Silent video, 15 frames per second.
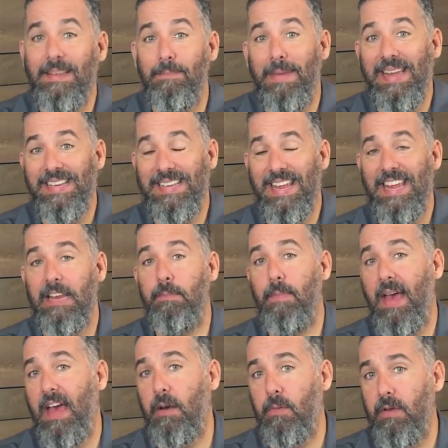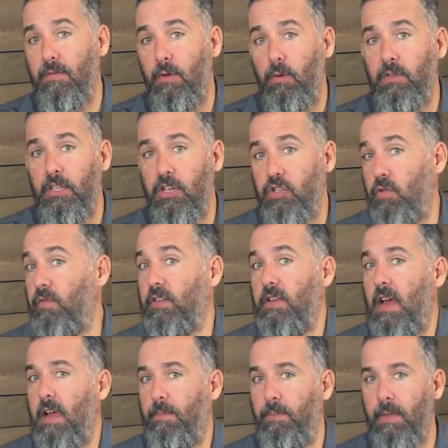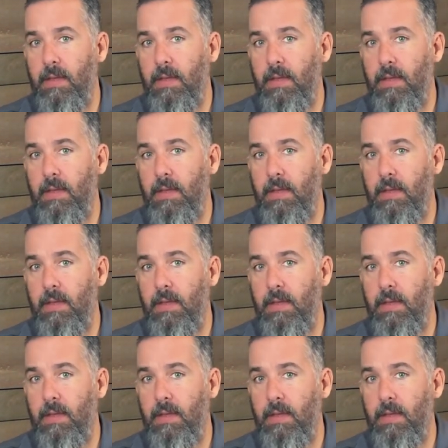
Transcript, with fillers: maintain battery voltage over time.